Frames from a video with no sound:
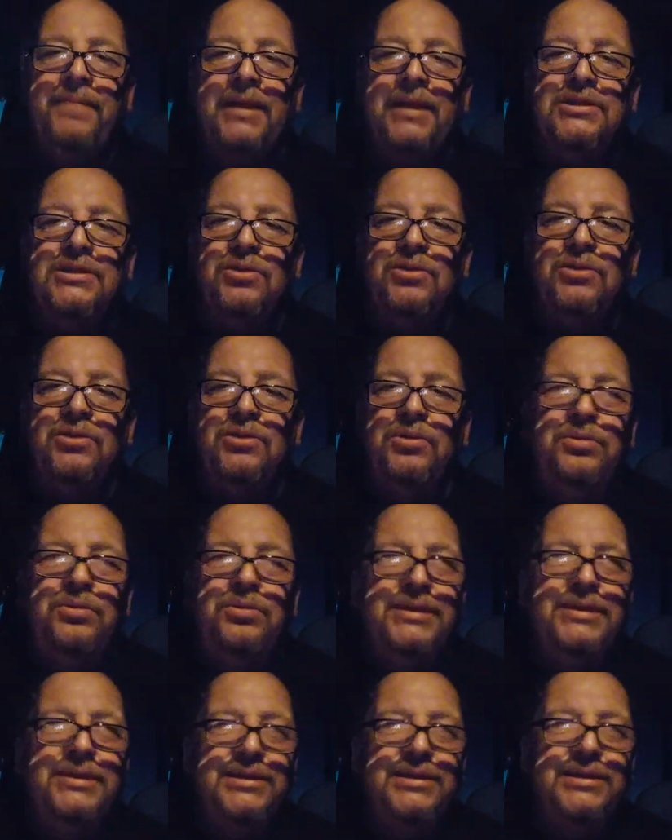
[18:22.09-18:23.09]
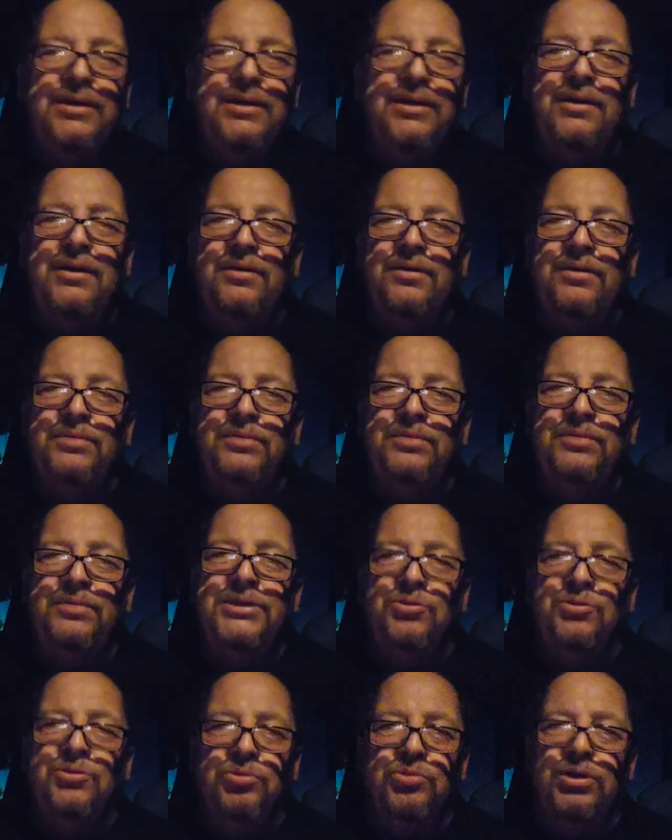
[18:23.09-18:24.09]
So it was
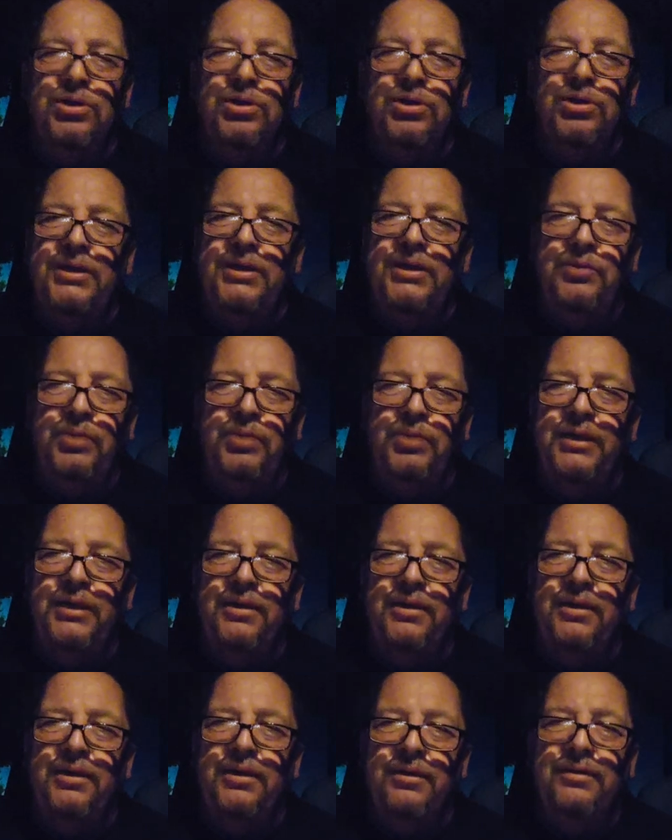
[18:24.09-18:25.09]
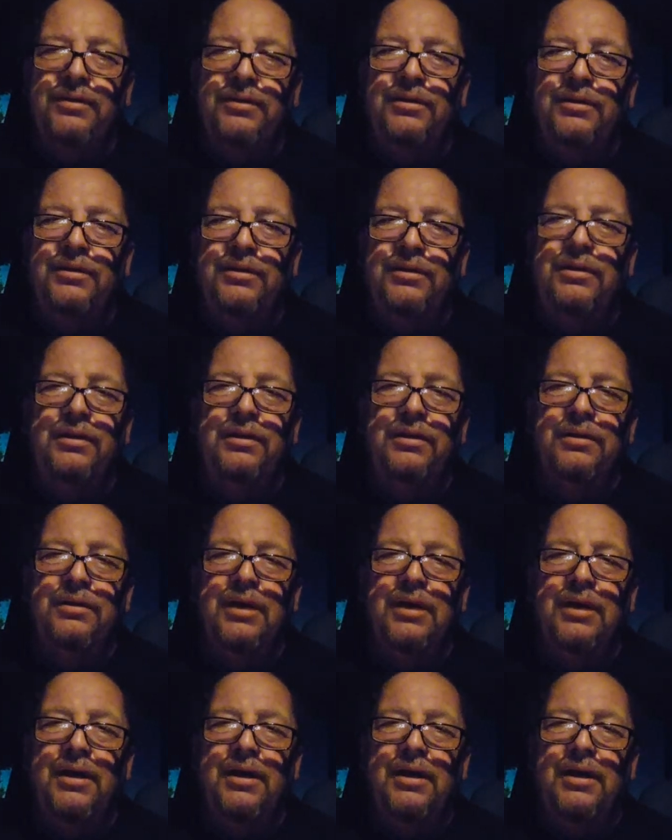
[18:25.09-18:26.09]
a really weird
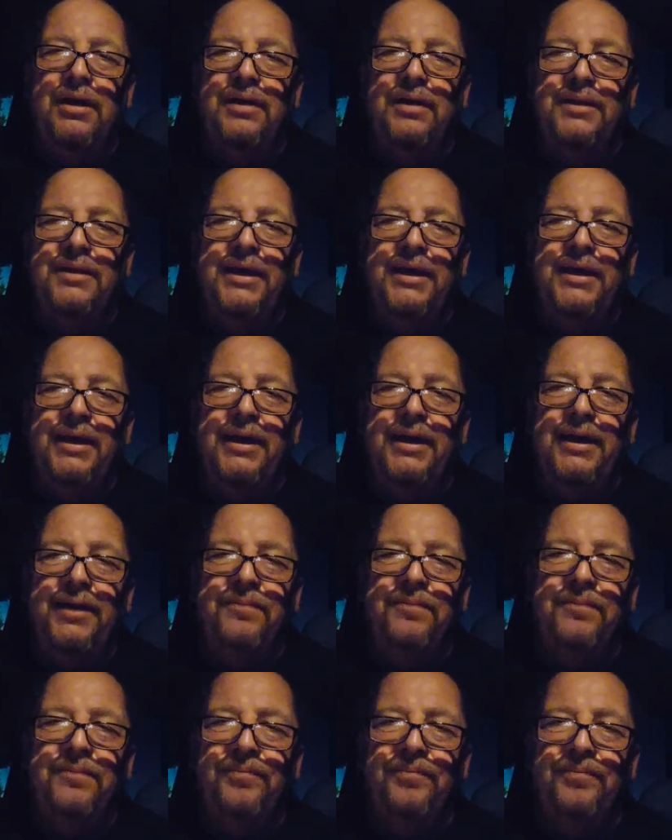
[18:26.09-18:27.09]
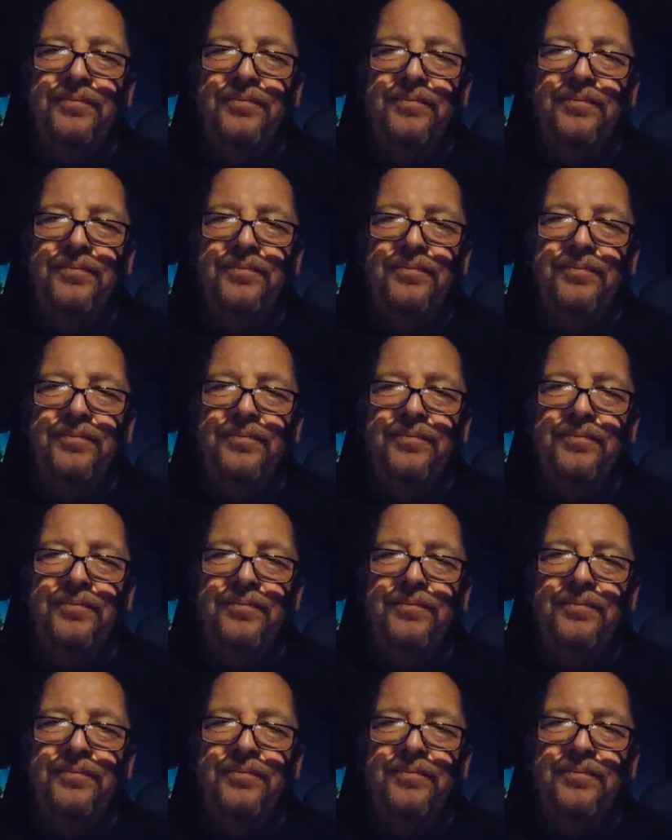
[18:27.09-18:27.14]
thing.